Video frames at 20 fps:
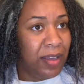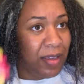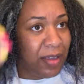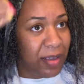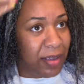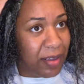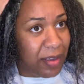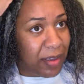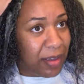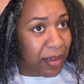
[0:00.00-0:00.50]

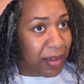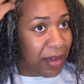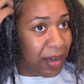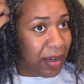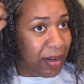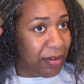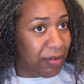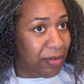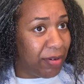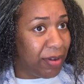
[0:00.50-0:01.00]
Yeah,
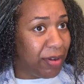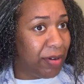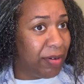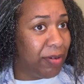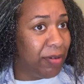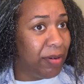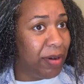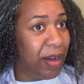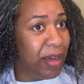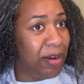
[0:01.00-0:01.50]
I don't
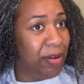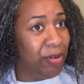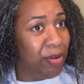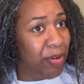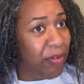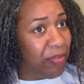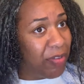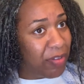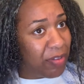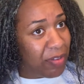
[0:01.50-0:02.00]

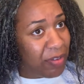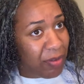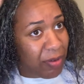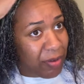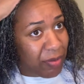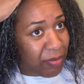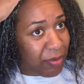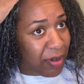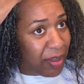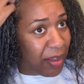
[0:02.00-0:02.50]
know if this is going
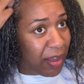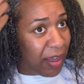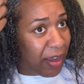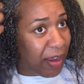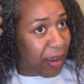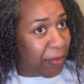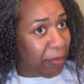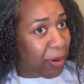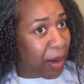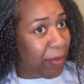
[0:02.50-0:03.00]
to
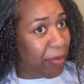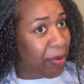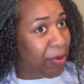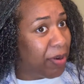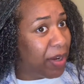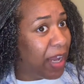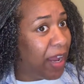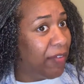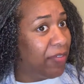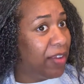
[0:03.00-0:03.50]
I'm probably going
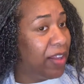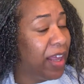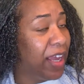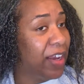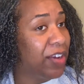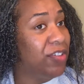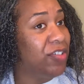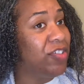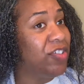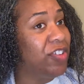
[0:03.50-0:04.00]
to have to
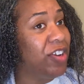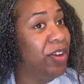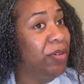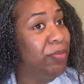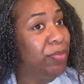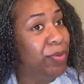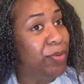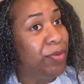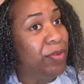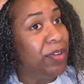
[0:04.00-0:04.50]
like
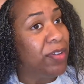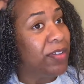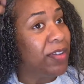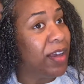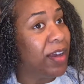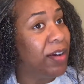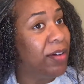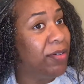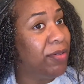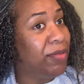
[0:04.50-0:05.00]
shampoo this
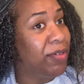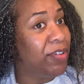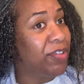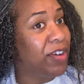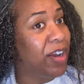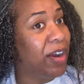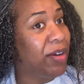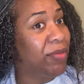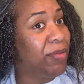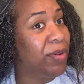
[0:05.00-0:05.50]
out, which
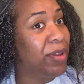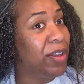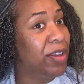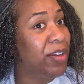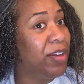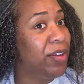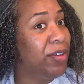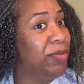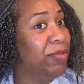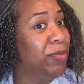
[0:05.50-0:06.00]
I really
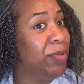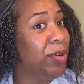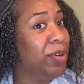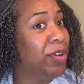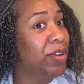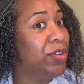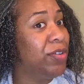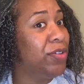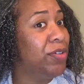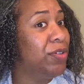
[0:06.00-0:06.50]
didn't want
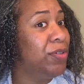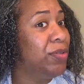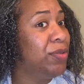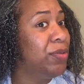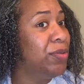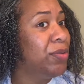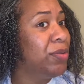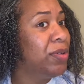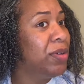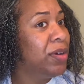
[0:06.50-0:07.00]
to
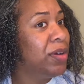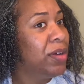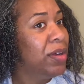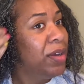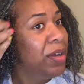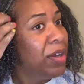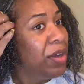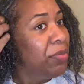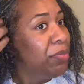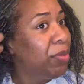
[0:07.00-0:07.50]
do,
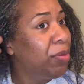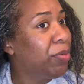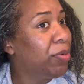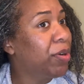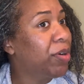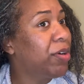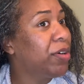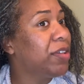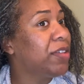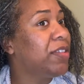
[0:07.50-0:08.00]
but
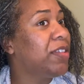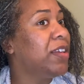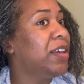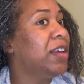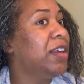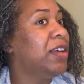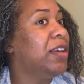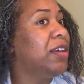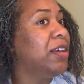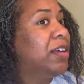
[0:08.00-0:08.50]
we're going to
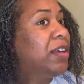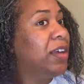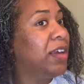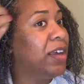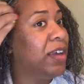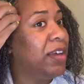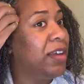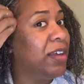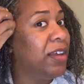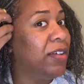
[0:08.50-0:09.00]
see
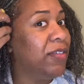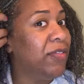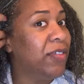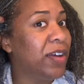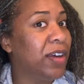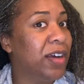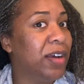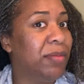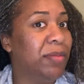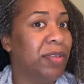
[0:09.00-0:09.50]
if
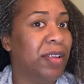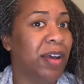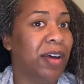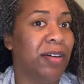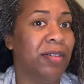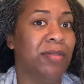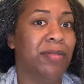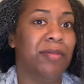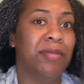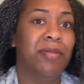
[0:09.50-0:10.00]
it comes
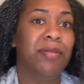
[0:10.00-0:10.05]
out